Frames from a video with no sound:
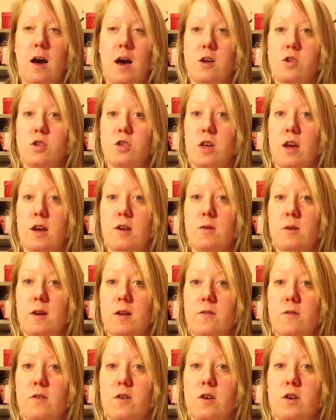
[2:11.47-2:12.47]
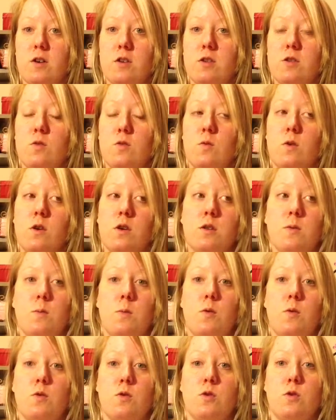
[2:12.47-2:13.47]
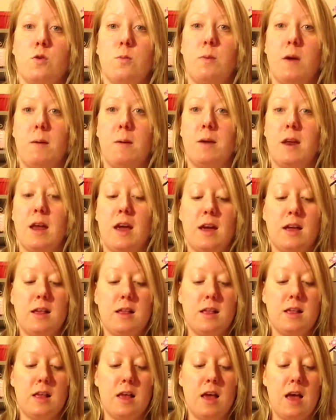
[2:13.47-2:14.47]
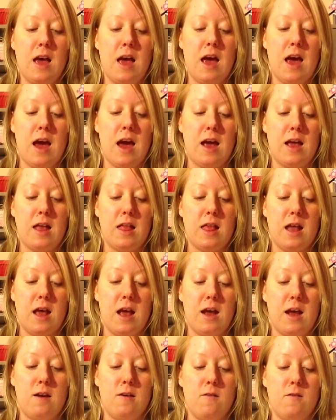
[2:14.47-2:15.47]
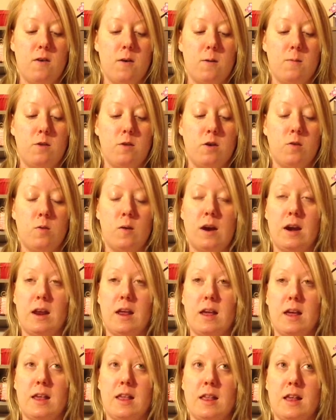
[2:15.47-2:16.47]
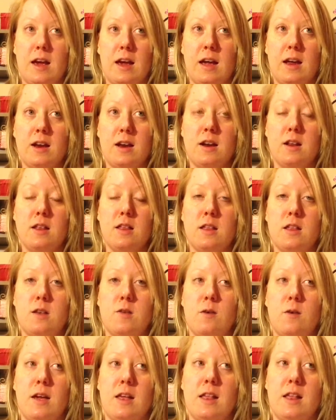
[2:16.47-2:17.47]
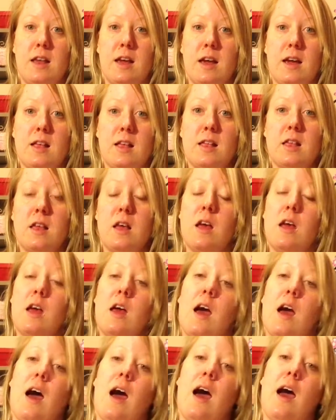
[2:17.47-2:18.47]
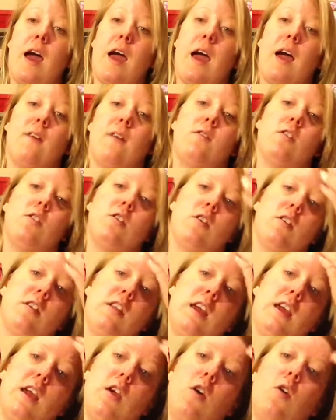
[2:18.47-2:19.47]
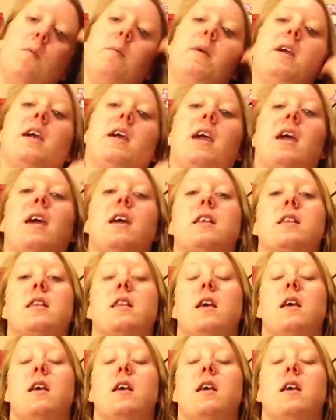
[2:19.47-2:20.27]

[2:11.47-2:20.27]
July 21st, we're supposed to baby dance. And then from the 22nd to the 26th, I have to start taking OPKs,